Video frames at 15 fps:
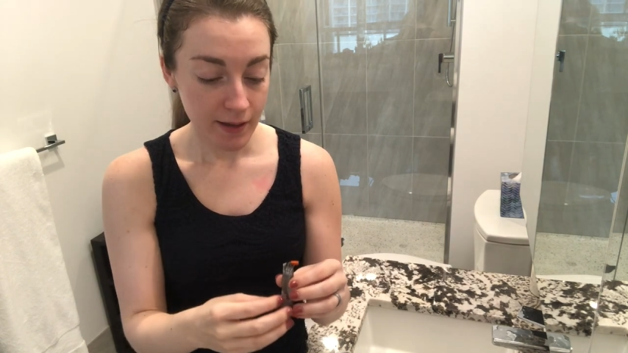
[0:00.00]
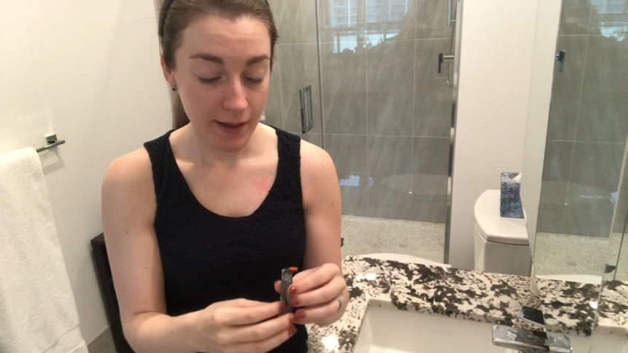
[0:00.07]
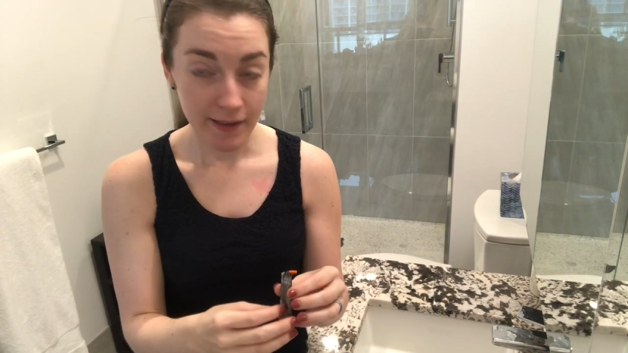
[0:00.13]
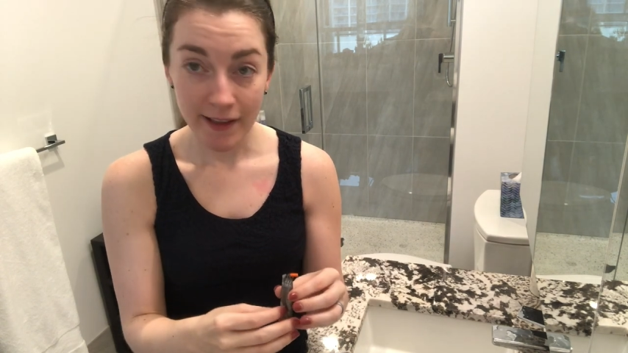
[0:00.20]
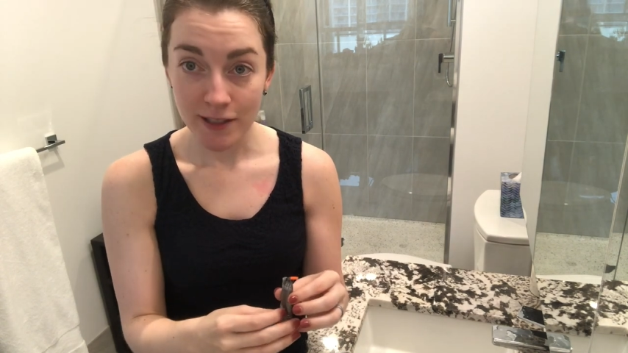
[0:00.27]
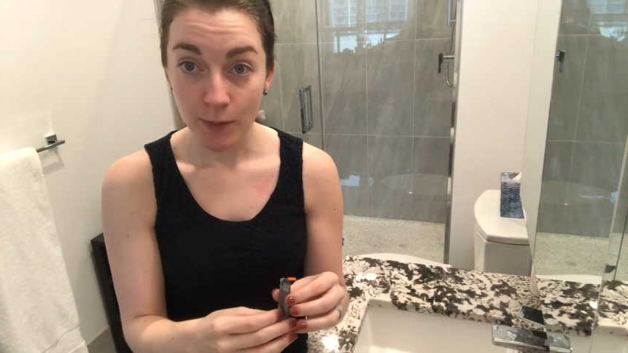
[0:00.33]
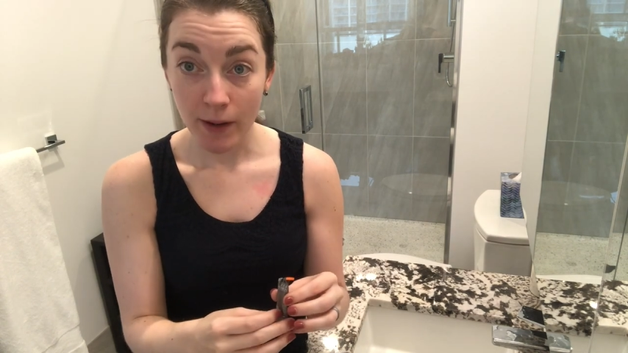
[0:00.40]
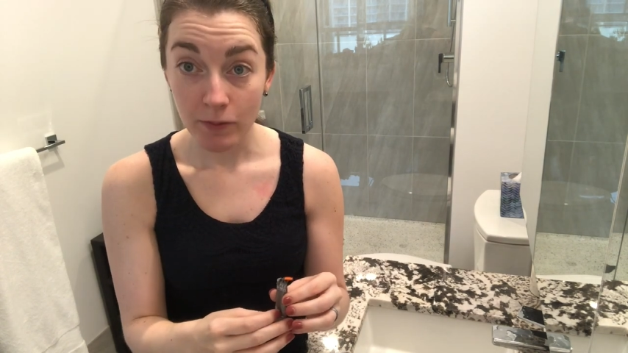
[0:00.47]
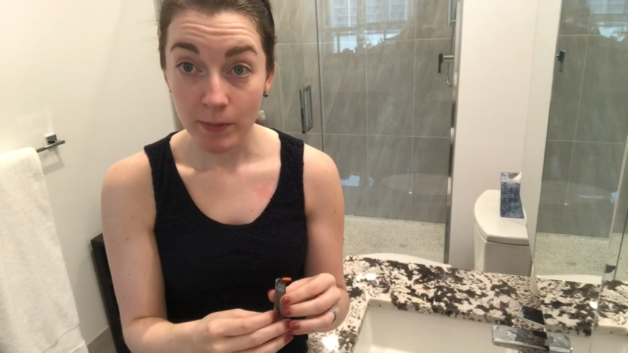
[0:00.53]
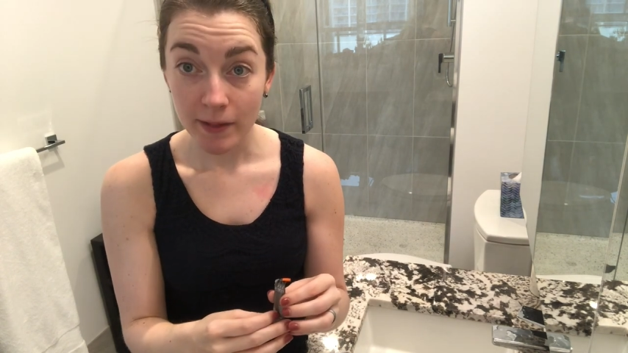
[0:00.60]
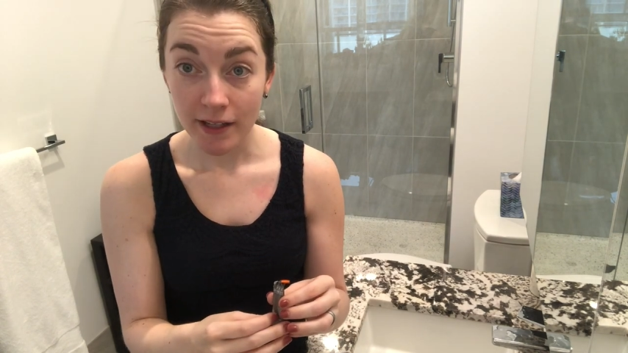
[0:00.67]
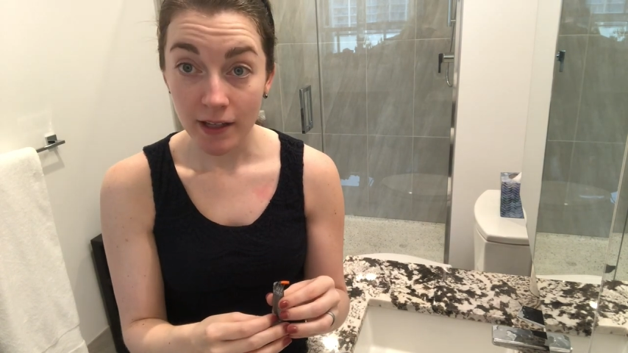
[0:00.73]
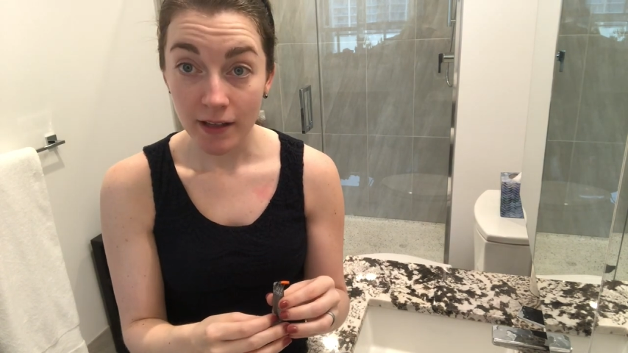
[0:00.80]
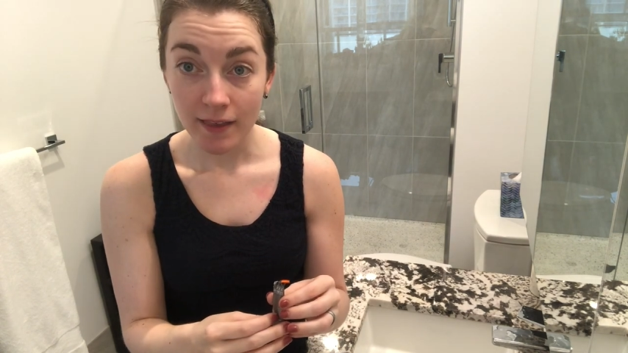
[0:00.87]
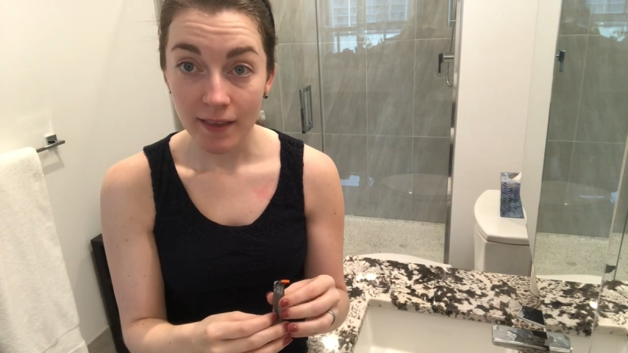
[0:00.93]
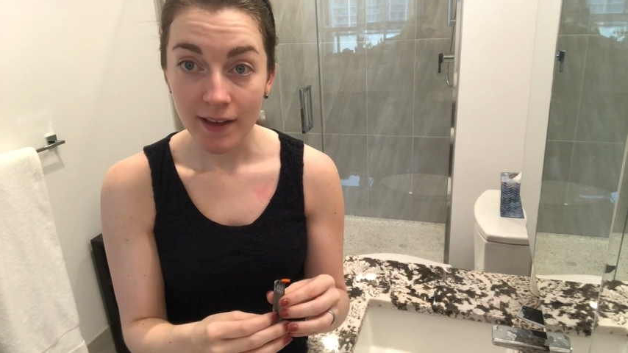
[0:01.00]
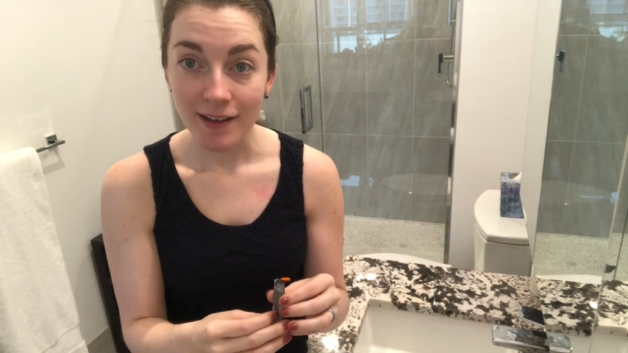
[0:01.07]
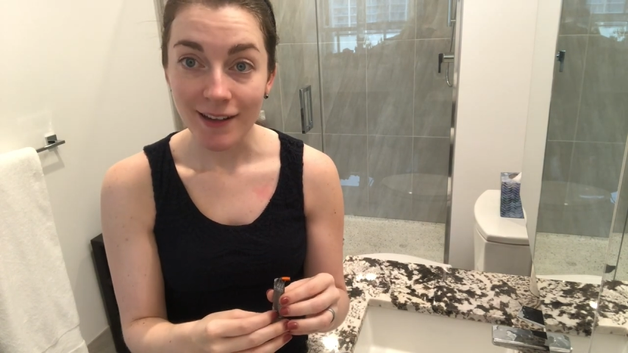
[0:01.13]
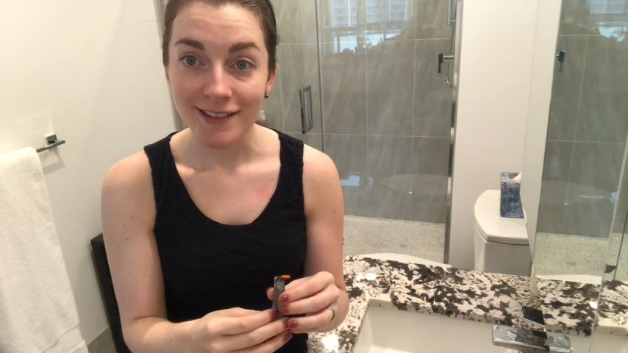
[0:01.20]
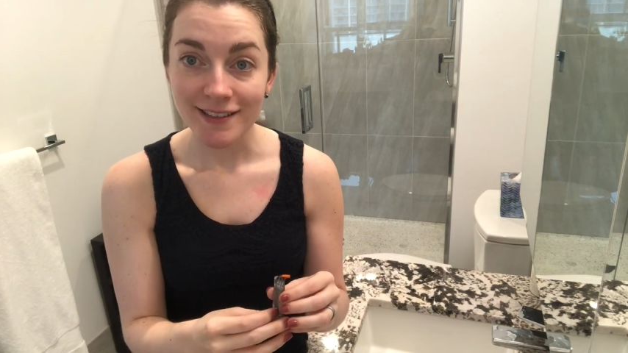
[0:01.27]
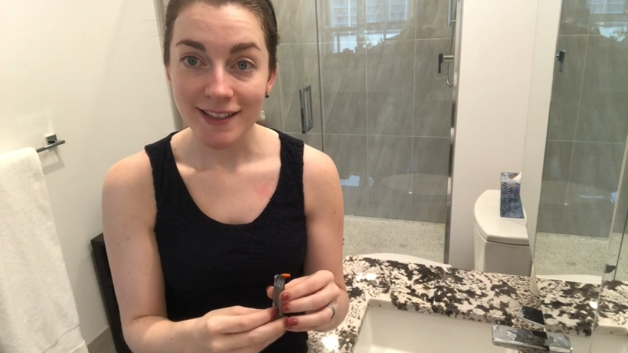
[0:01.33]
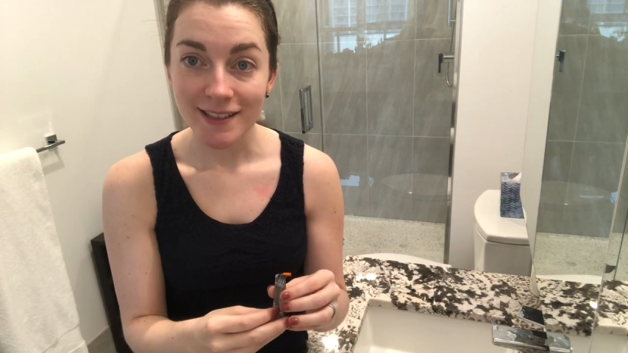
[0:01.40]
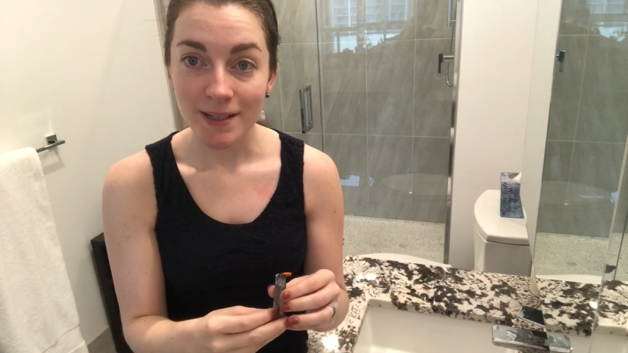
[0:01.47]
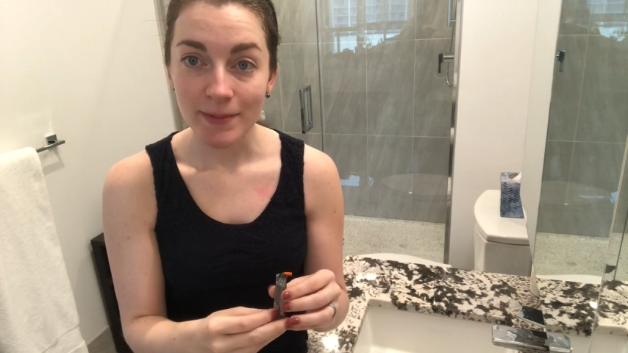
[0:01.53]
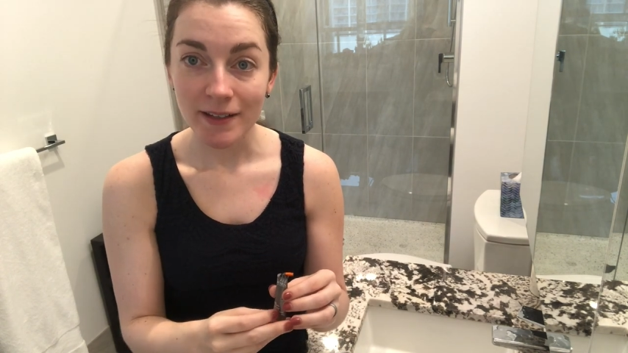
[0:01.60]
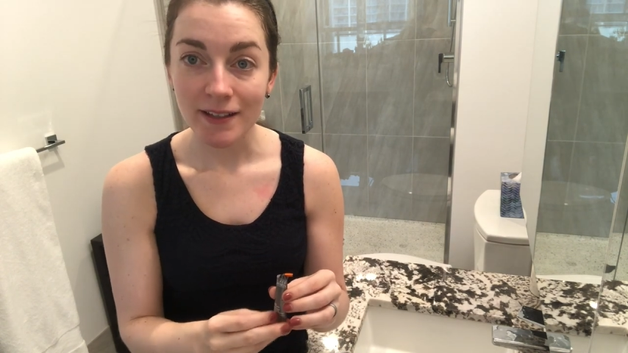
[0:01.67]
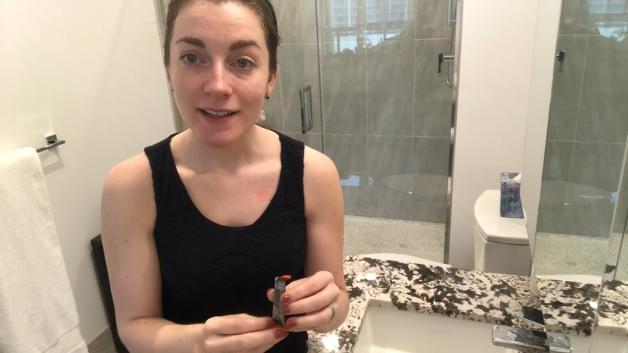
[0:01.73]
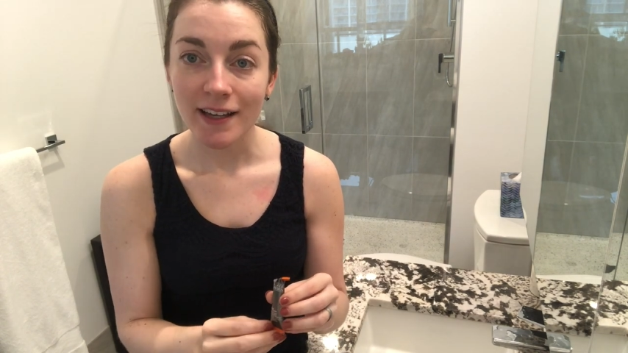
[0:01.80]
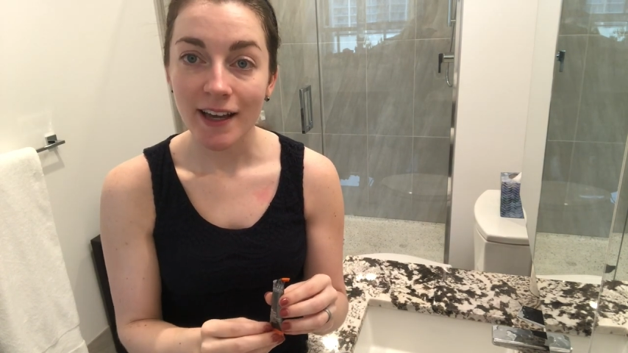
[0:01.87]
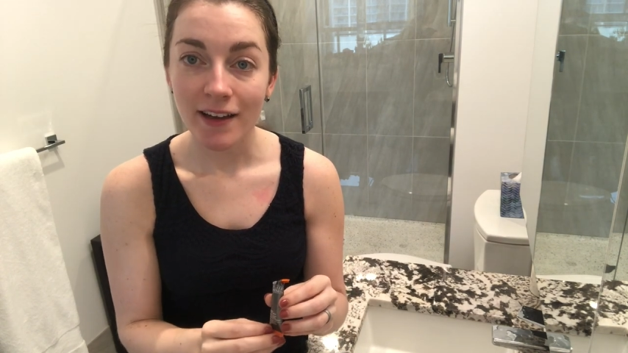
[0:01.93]
and that's probably a good thing because I
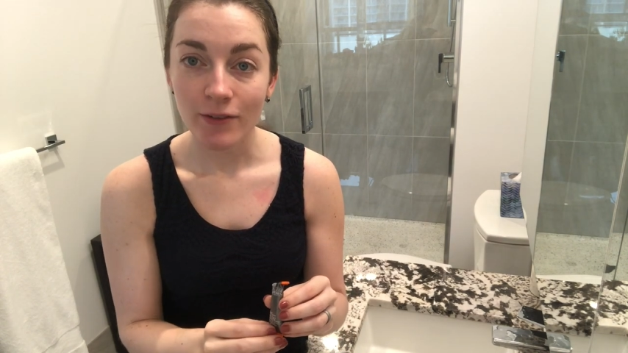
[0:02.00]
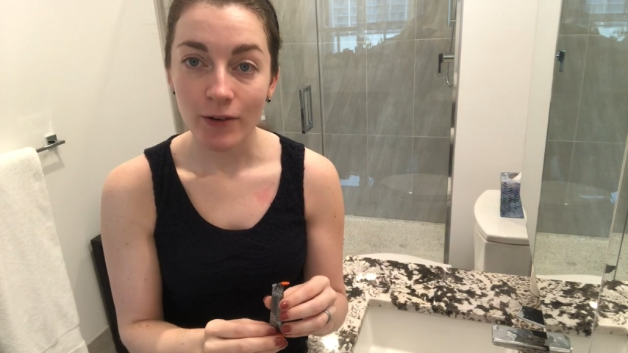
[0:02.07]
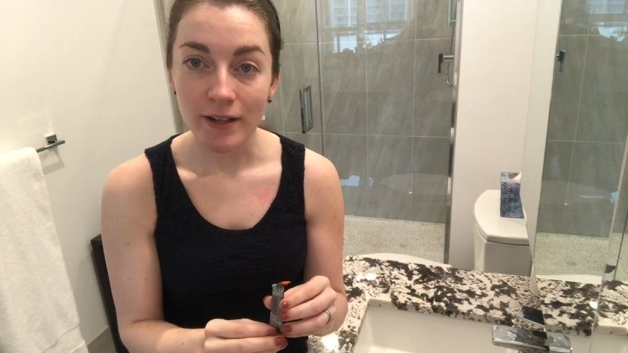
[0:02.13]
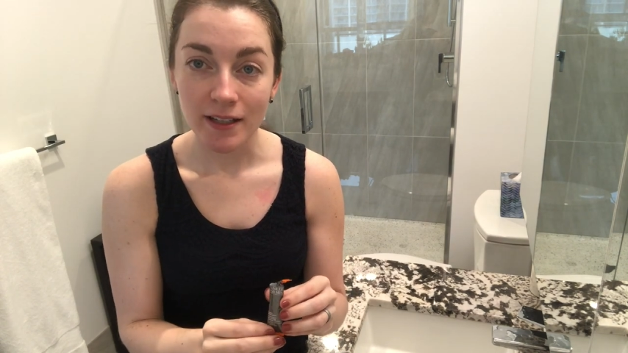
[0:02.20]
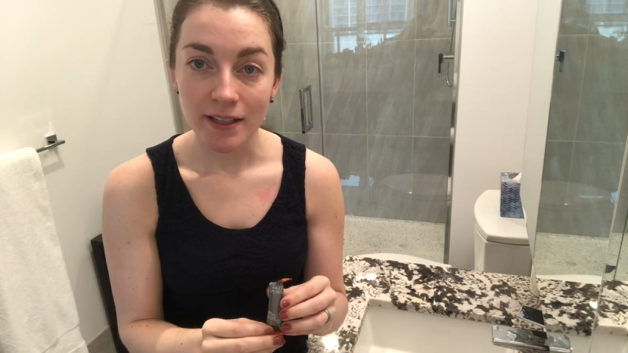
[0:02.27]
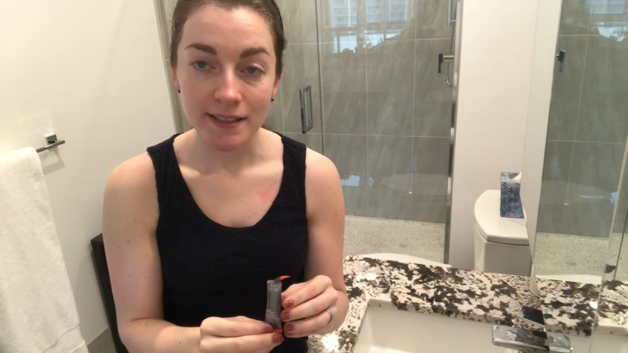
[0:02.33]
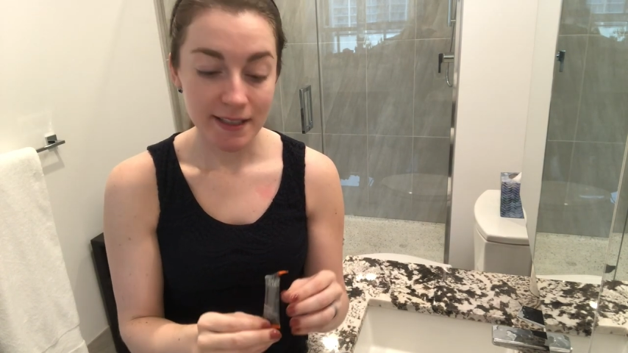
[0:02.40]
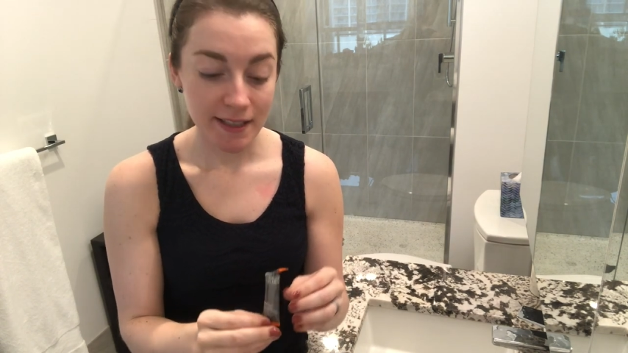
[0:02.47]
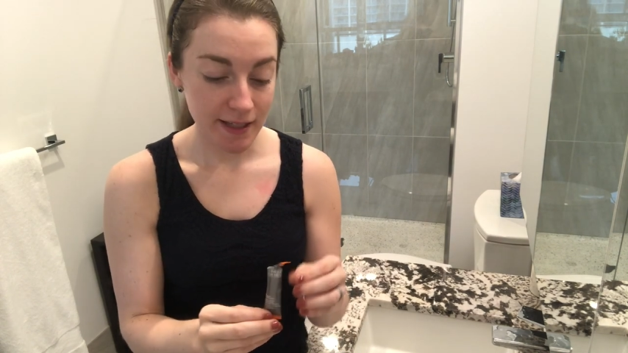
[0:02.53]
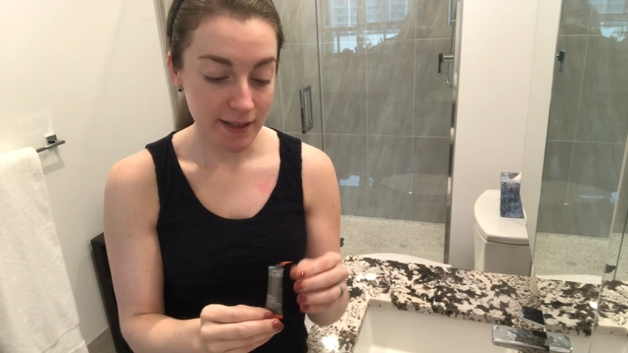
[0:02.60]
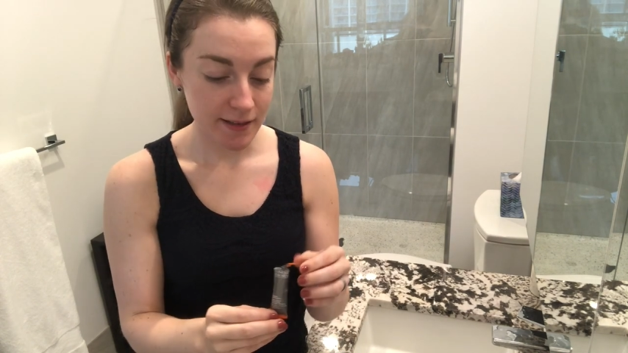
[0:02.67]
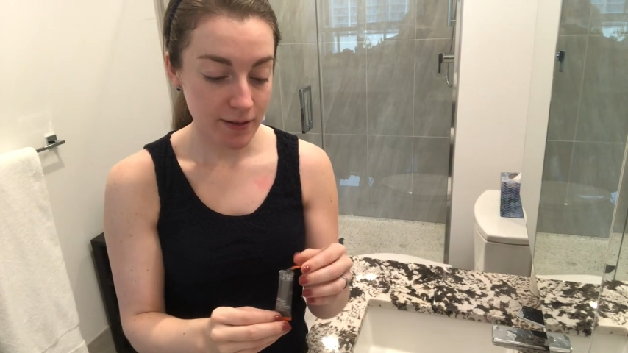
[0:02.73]
typically have oily skin,